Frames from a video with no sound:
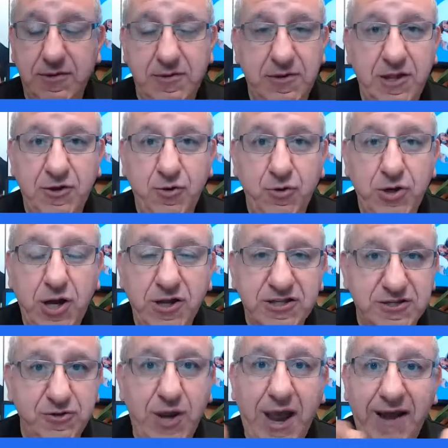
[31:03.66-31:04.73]
they go
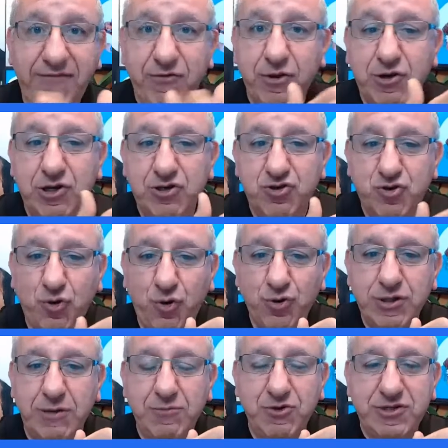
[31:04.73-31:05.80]
nuts. You have to control them.